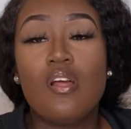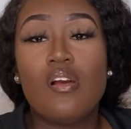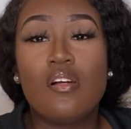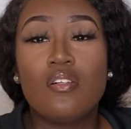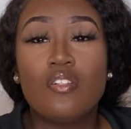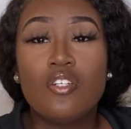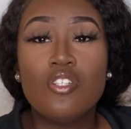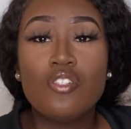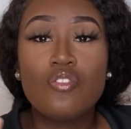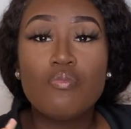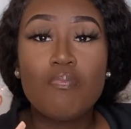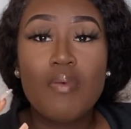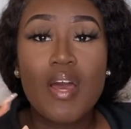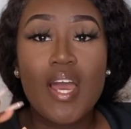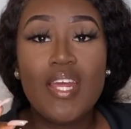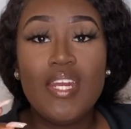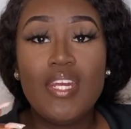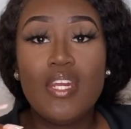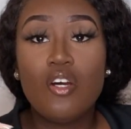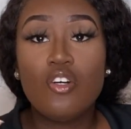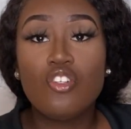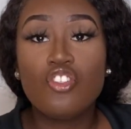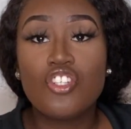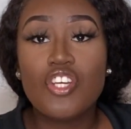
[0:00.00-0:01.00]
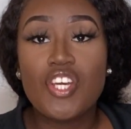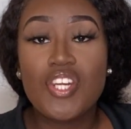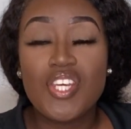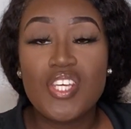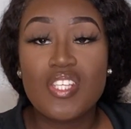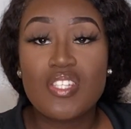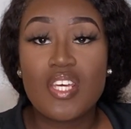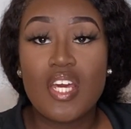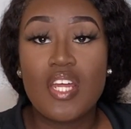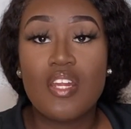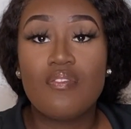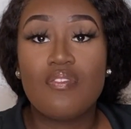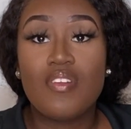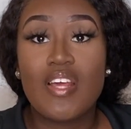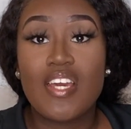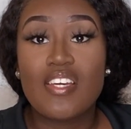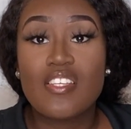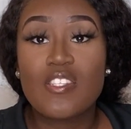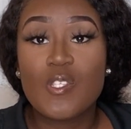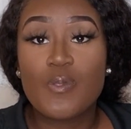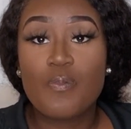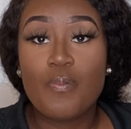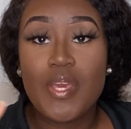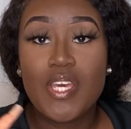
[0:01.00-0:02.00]
because my nail journey is kind of like
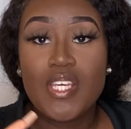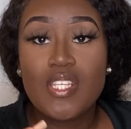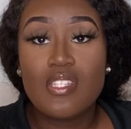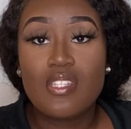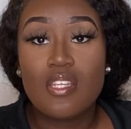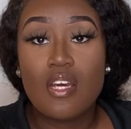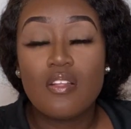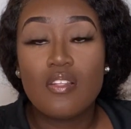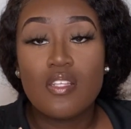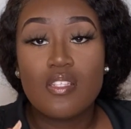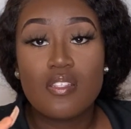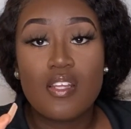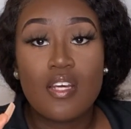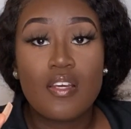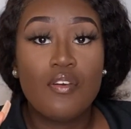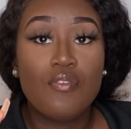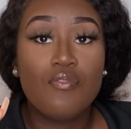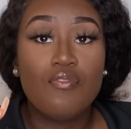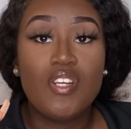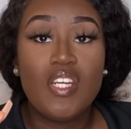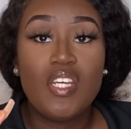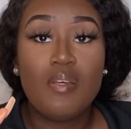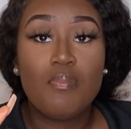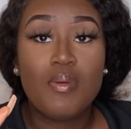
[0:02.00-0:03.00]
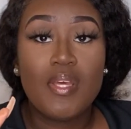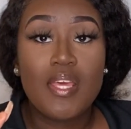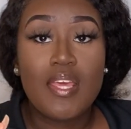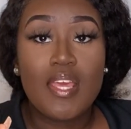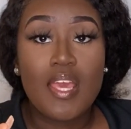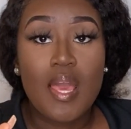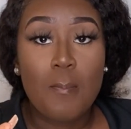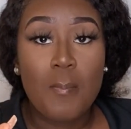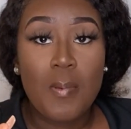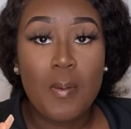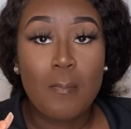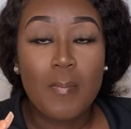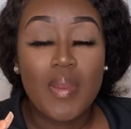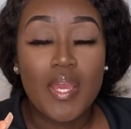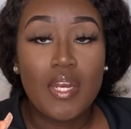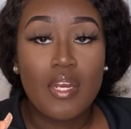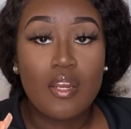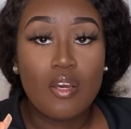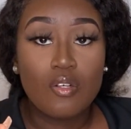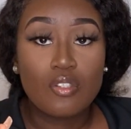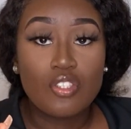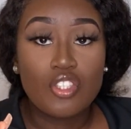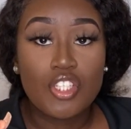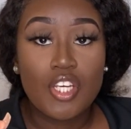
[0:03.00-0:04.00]
spaced out, there's like a really big gap in my
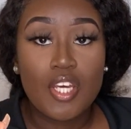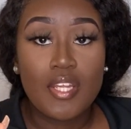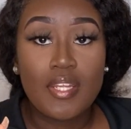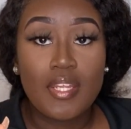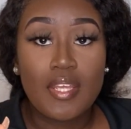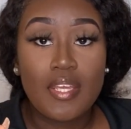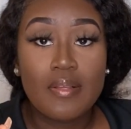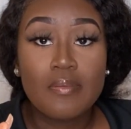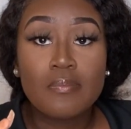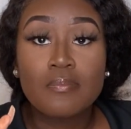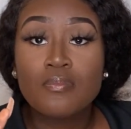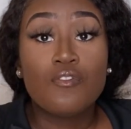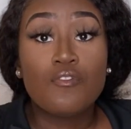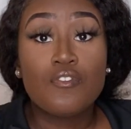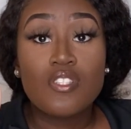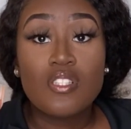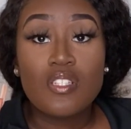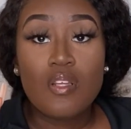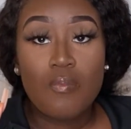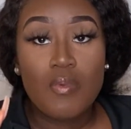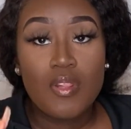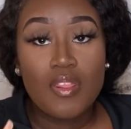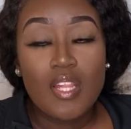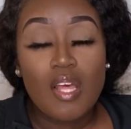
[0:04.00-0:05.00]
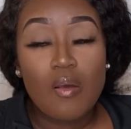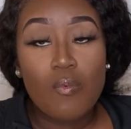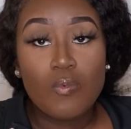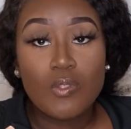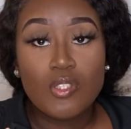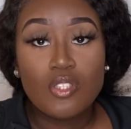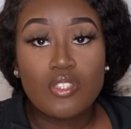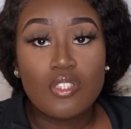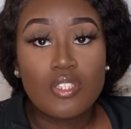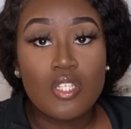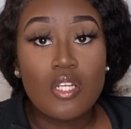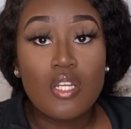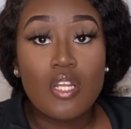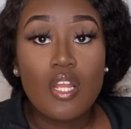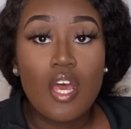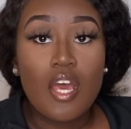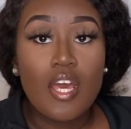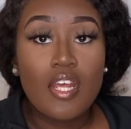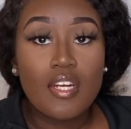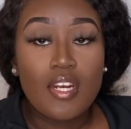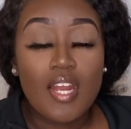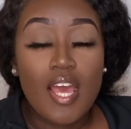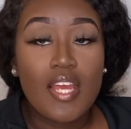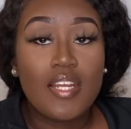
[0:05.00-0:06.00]
nail journey. For someone that wants to
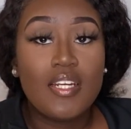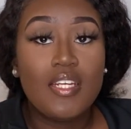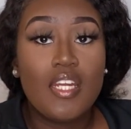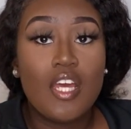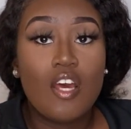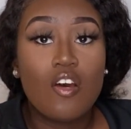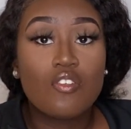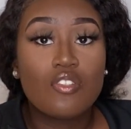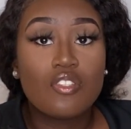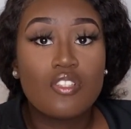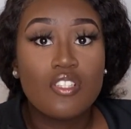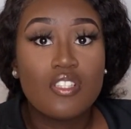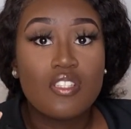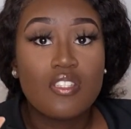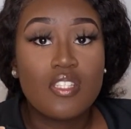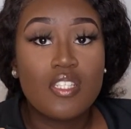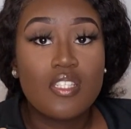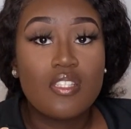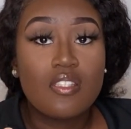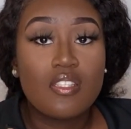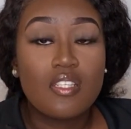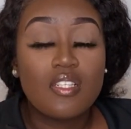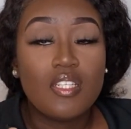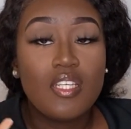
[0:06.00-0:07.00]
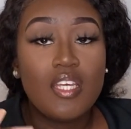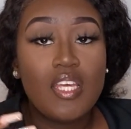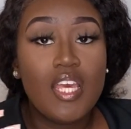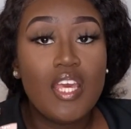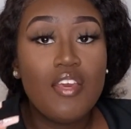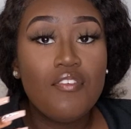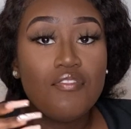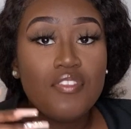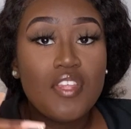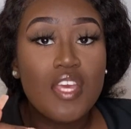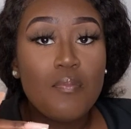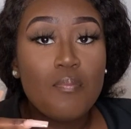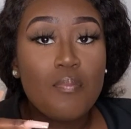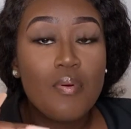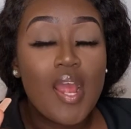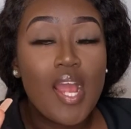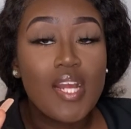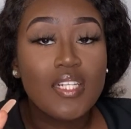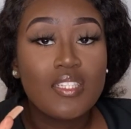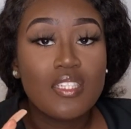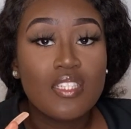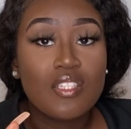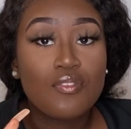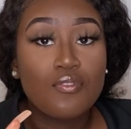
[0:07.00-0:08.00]
learn like nails consistently, if they
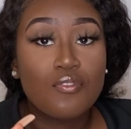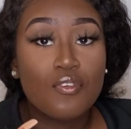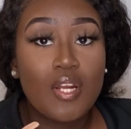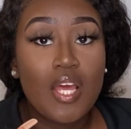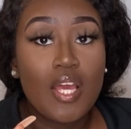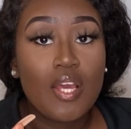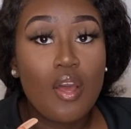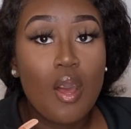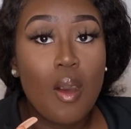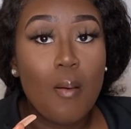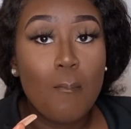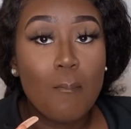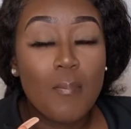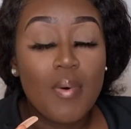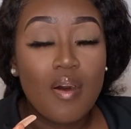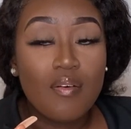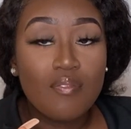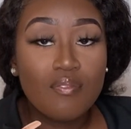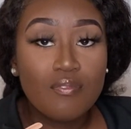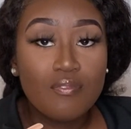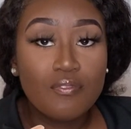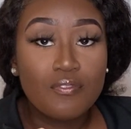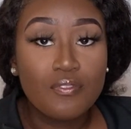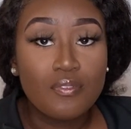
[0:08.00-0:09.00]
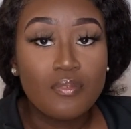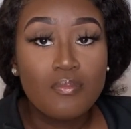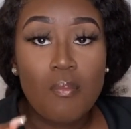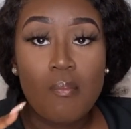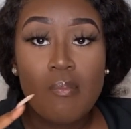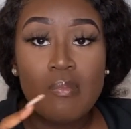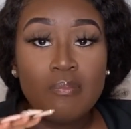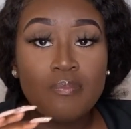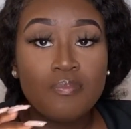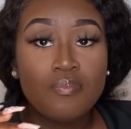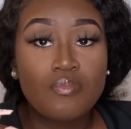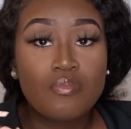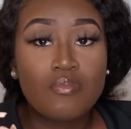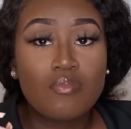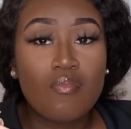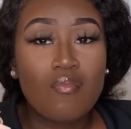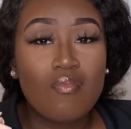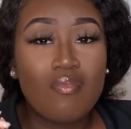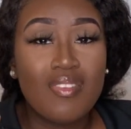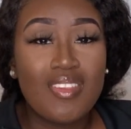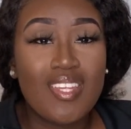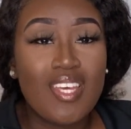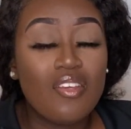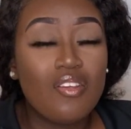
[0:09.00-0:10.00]
practice for like a month,
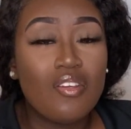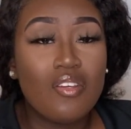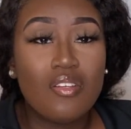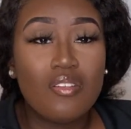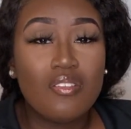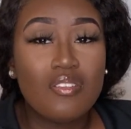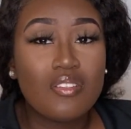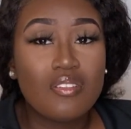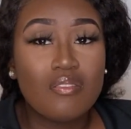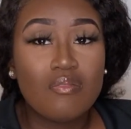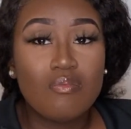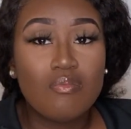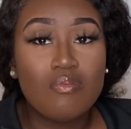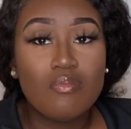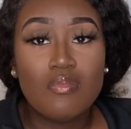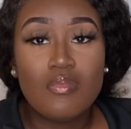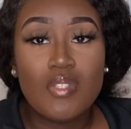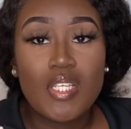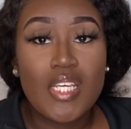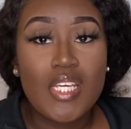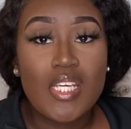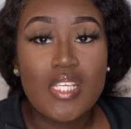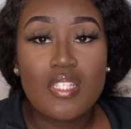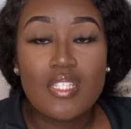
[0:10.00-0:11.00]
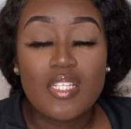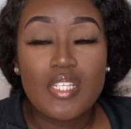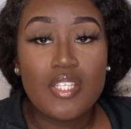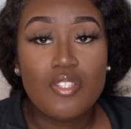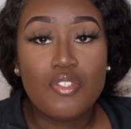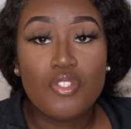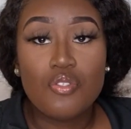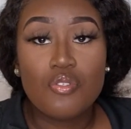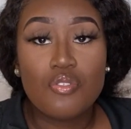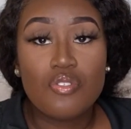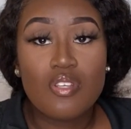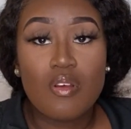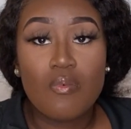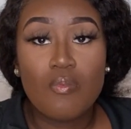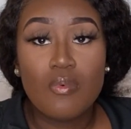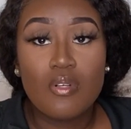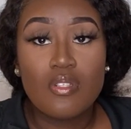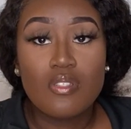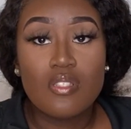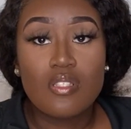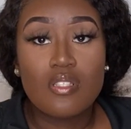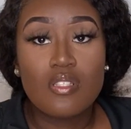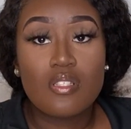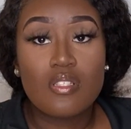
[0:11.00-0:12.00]
they could easily do
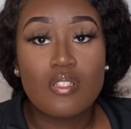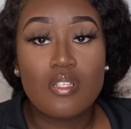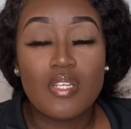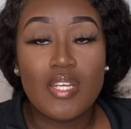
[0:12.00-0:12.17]
someone's